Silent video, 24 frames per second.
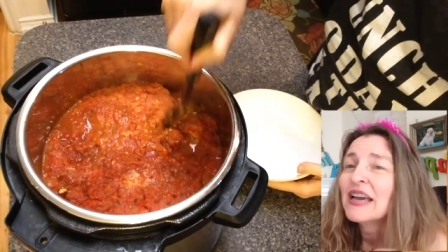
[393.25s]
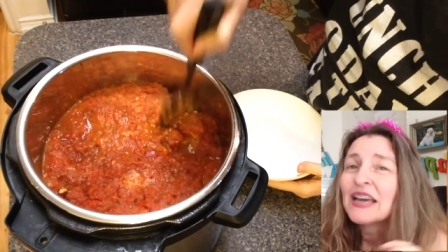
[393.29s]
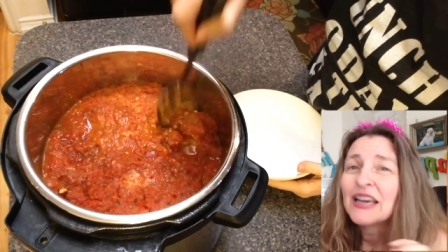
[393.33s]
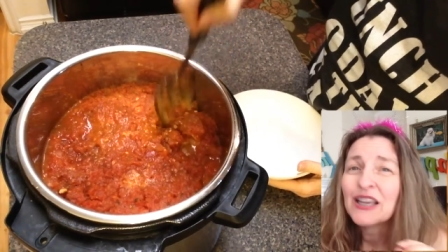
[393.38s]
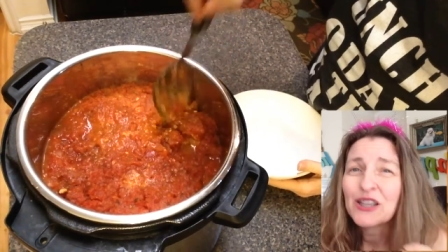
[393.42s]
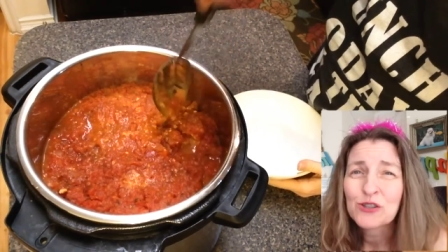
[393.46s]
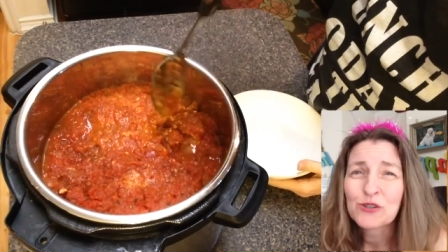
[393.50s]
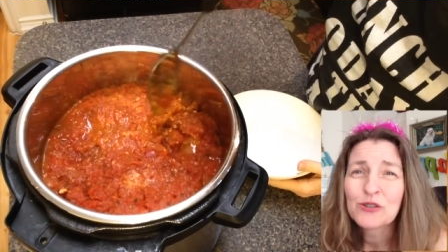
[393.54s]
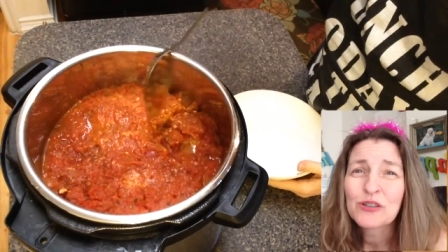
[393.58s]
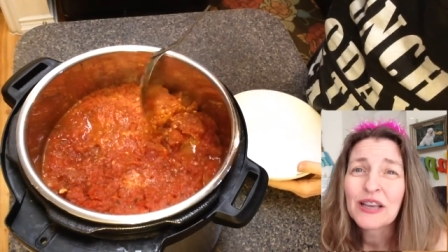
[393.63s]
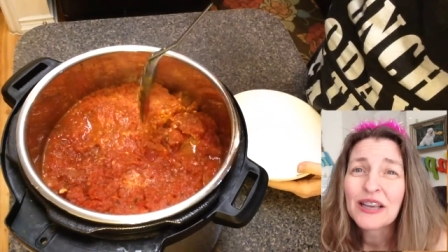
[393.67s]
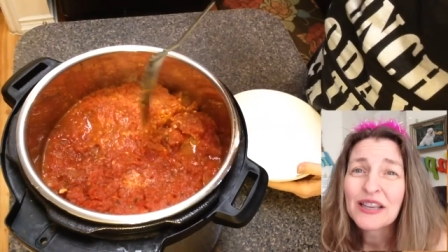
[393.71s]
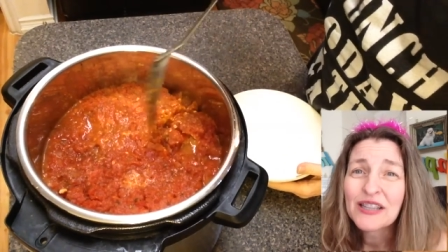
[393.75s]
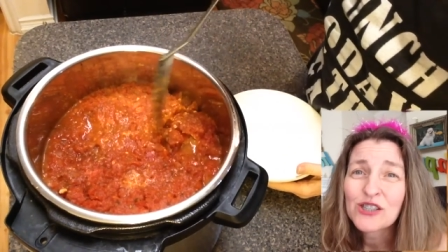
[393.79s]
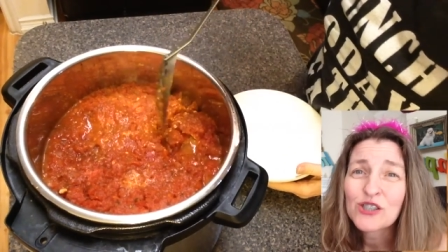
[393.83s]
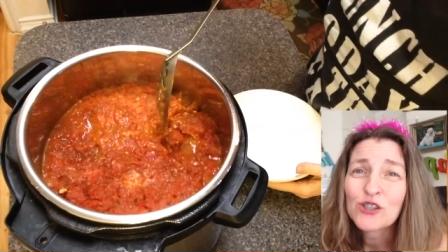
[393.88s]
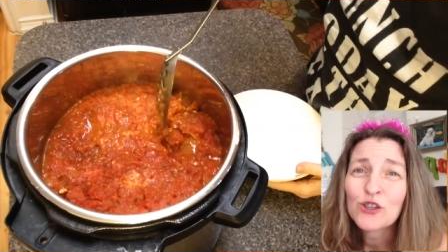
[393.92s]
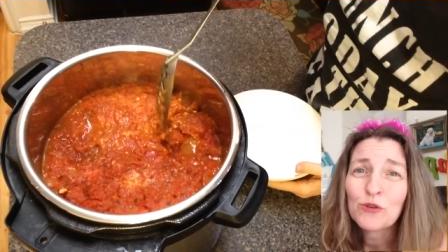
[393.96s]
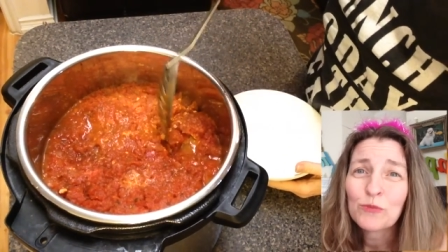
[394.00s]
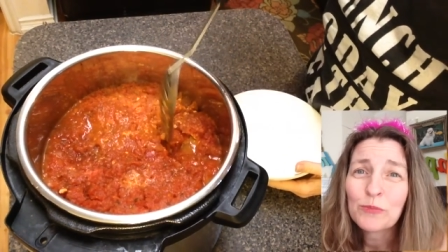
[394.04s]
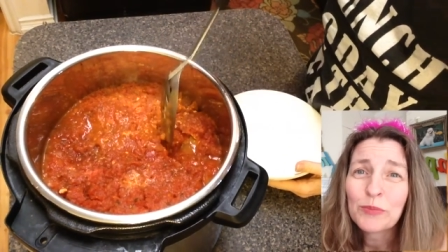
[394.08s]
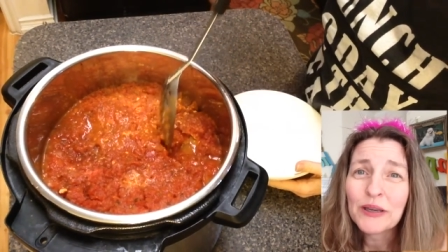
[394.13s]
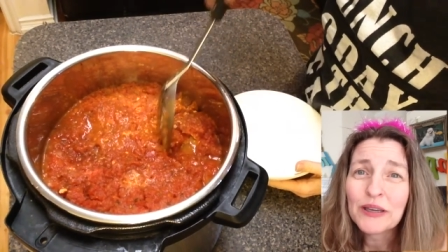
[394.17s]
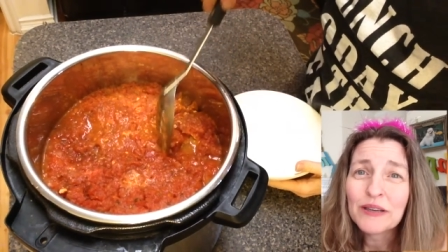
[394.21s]
It's, it's
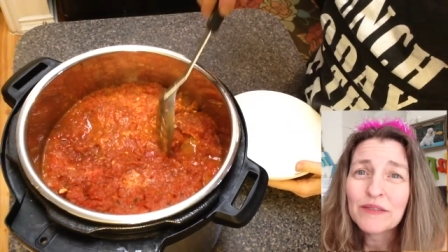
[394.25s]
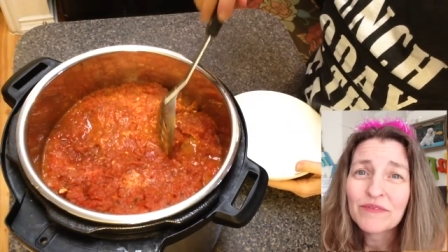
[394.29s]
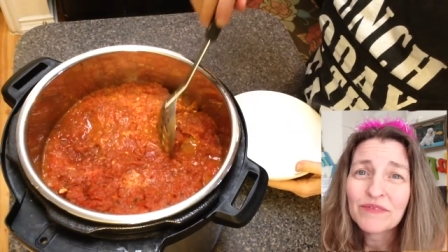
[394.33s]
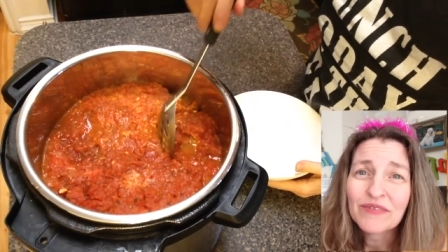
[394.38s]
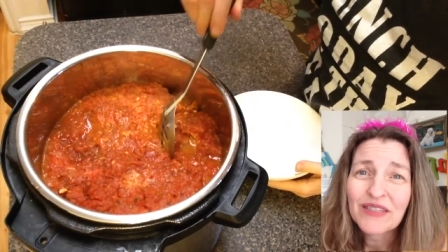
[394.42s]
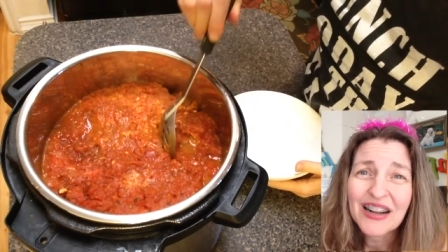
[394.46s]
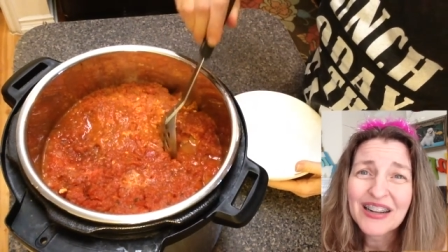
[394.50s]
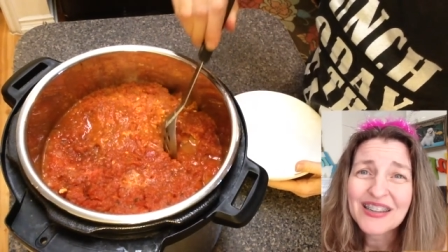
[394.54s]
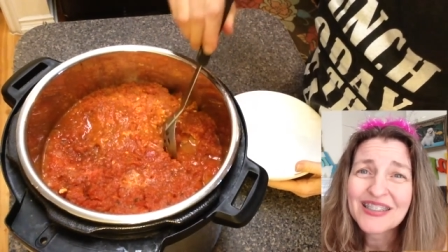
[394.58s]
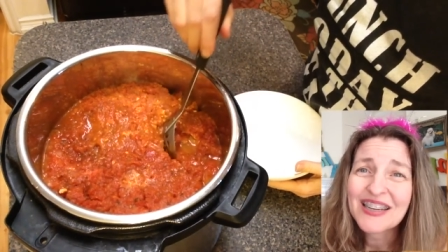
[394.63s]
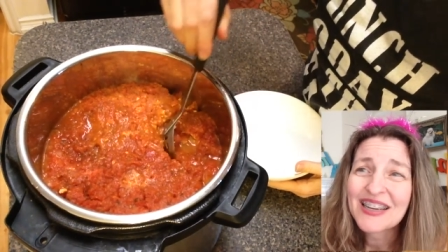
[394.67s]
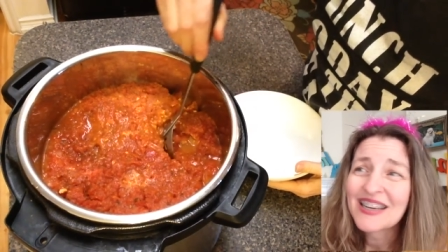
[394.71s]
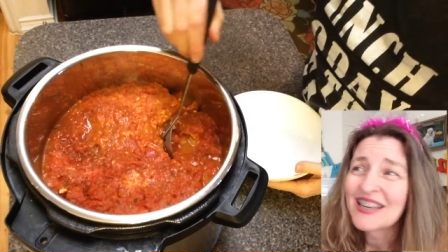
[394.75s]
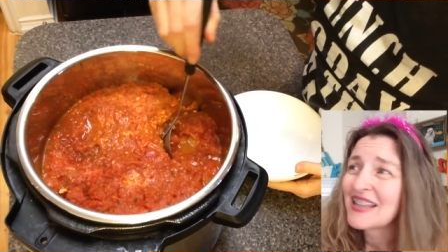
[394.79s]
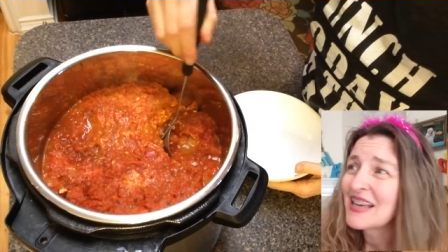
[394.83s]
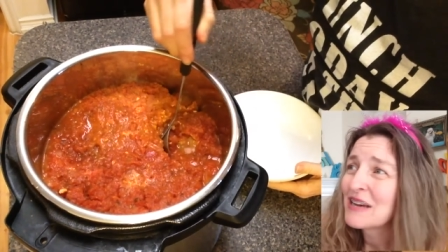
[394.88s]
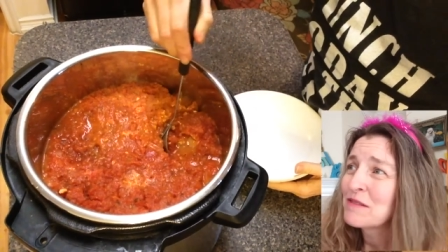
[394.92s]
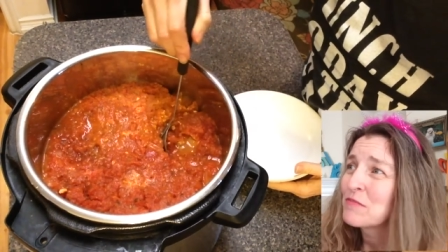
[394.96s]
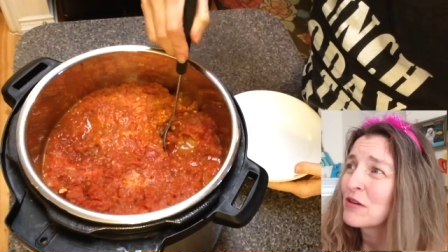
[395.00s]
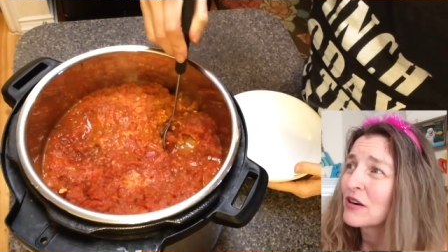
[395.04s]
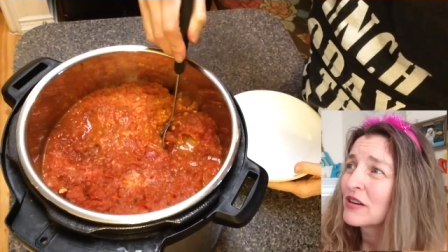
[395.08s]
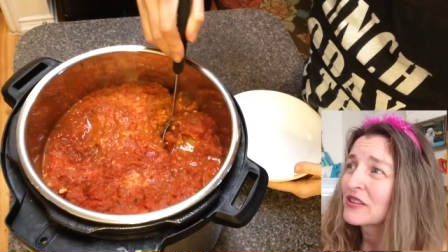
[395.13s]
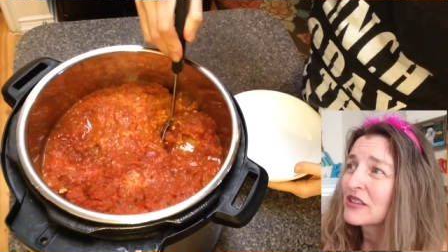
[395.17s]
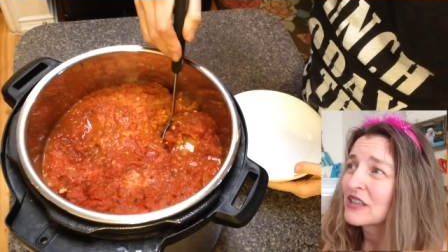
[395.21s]
soupy. I'll tell you
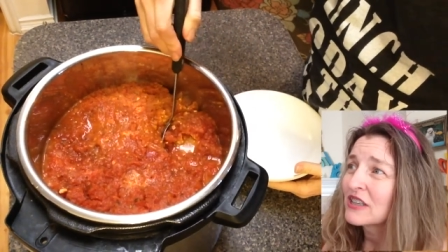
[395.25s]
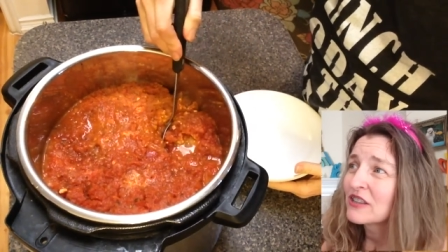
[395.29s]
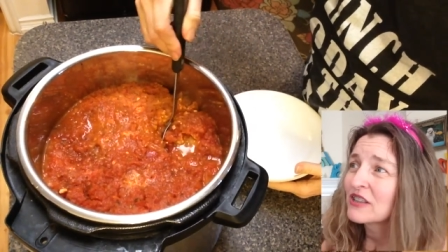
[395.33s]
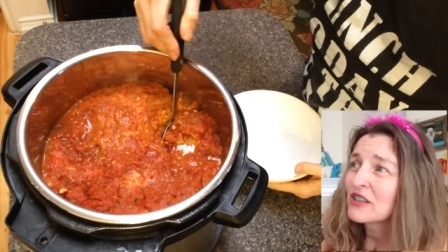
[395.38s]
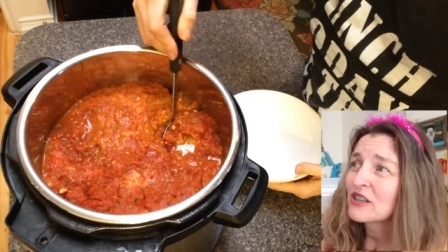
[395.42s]
that part.